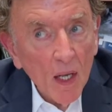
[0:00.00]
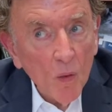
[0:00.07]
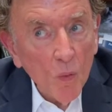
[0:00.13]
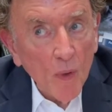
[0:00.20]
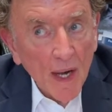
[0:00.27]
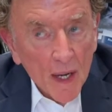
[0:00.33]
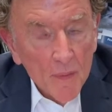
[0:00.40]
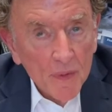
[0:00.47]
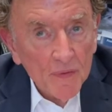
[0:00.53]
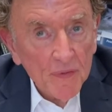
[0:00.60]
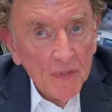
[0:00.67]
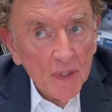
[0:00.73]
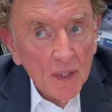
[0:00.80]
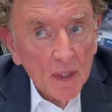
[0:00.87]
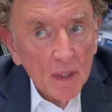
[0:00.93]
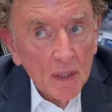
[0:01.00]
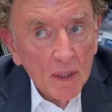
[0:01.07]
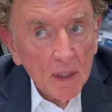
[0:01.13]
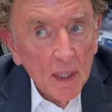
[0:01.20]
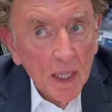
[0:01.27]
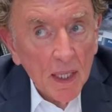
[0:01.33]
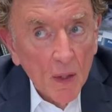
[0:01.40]
when I was uh,
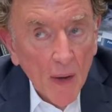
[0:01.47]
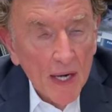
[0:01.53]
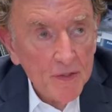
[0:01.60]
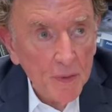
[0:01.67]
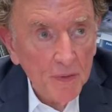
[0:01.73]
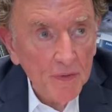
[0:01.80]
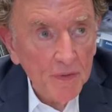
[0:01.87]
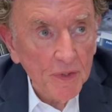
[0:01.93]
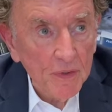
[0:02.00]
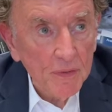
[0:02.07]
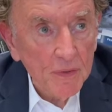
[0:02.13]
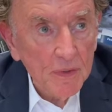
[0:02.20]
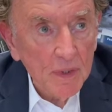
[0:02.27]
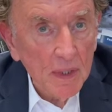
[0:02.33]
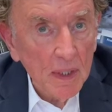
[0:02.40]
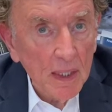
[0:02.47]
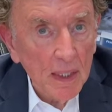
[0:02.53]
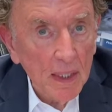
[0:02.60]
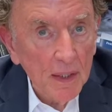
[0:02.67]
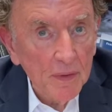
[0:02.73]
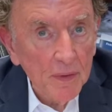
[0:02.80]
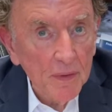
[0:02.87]
a graduate student
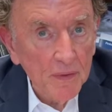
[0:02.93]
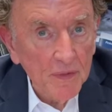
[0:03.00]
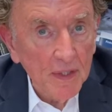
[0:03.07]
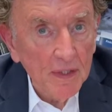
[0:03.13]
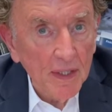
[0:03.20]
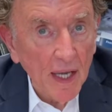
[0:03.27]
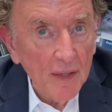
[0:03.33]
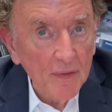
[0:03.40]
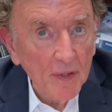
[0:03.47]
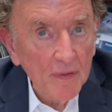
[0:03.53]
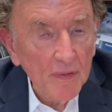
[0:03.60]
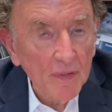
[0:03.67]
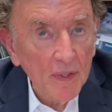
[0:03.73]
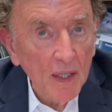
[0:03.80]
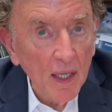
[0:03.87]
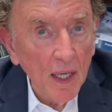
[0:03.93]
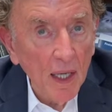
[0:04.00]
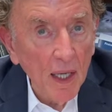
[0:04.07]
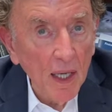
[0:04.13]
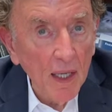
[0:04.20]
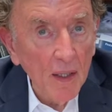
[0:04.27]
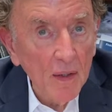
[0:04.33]
at UC Davis,
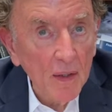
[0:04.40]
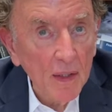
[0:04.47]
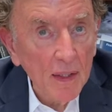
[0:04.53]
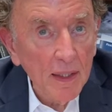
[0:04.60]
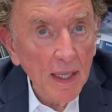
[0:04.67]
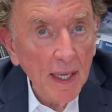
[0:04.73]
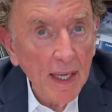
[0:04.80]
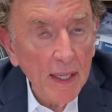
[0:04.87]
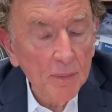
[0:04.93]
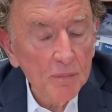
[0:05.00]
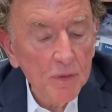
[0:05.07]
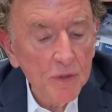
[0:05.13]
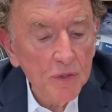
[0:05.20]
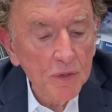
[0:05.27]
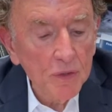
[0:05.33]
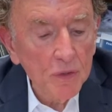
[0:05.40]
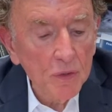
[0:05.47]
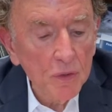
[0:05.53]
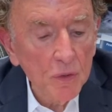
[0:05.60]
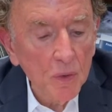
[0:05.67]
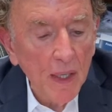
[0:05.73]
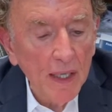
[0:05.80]
I came
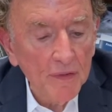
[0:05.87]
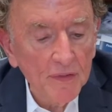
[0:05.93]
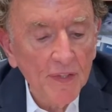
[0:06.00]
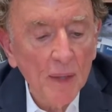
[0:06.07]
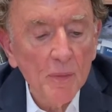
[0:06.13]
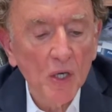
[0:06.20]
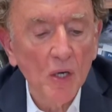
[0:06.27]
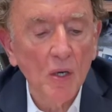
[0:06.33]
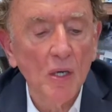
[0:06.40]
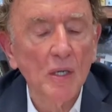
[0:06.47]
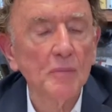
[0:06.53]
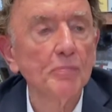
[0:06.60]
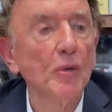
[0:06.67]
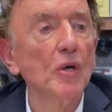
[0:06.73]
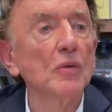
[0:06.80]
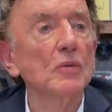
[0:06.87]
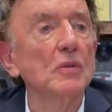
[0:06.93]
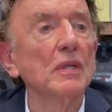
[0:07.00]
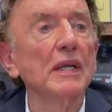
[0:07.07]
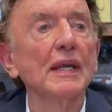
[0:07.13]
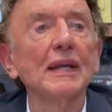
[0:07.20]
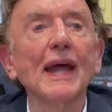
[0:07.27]
to a seminar at
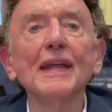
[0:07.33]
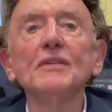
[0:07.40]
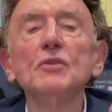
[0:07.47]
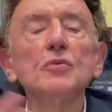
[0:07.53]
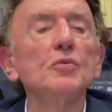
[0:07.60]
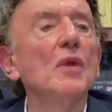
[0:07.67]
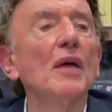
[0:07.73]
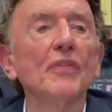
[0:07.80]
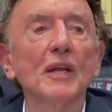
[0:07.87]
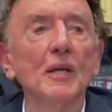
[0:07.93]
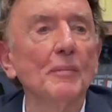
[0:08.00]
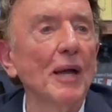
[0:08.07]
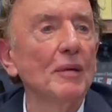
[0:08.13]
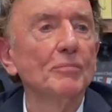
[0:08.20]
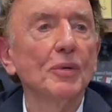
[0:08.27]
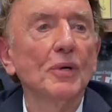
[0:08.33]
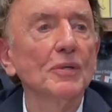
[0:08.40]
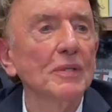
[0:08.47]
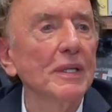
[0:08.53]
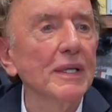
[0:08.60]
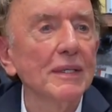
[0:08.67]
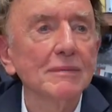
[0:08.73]
Berkeley, and I knew nothing about
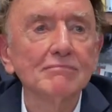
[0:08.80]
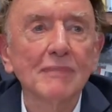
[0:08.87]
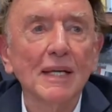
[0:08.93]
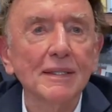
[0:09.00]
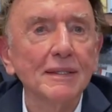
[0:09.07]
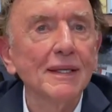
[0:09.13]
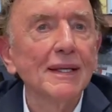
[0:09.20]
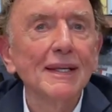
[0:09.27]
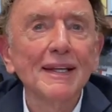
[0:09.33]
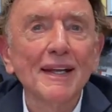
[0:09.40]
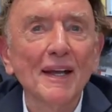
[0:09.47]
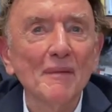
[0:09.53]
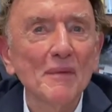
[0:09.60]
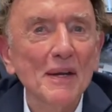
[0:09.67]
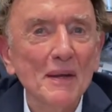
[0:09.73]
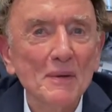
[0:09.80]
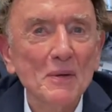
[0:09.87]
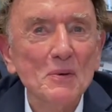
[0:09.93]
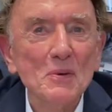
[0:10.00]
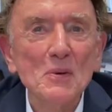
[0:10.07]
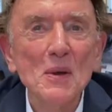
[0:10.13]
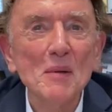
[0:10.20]
Berkeley. Right? I mean, I
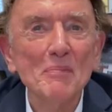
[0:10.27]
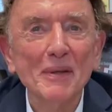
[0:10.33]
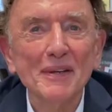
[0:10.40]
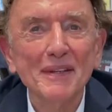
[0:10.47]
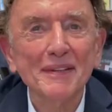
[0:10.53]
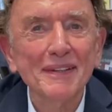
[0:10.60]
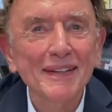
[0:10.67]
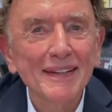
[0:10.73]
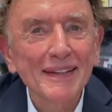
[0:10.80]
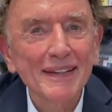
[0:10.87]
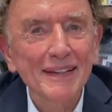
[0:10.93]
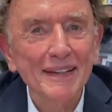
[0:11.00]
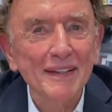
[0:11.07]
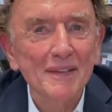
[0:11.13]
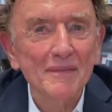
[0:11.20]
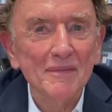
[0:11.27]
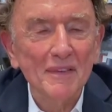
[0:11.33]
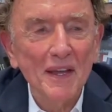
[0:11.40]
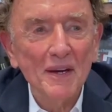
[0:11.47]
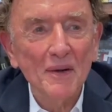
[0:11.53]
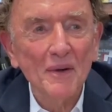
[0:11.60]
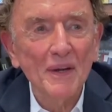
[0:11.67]
grew up in a in a
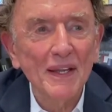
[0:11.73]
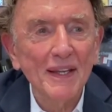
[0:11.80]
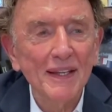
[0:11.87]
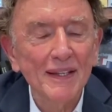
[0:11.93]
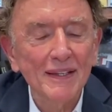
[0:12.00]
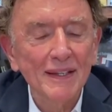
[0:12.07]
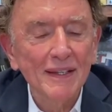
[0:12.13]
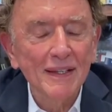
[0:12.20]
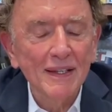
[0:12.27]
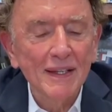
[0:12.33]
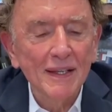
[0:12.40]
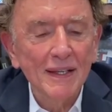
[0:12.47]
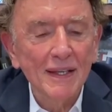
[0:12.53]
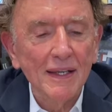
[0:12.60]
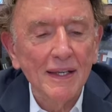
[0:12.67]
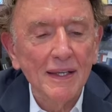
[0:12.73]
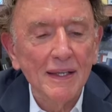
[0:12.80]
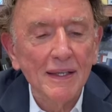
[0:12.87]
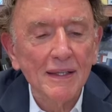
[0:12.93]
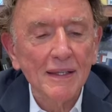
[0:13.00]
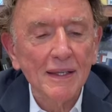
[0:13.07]
very uh,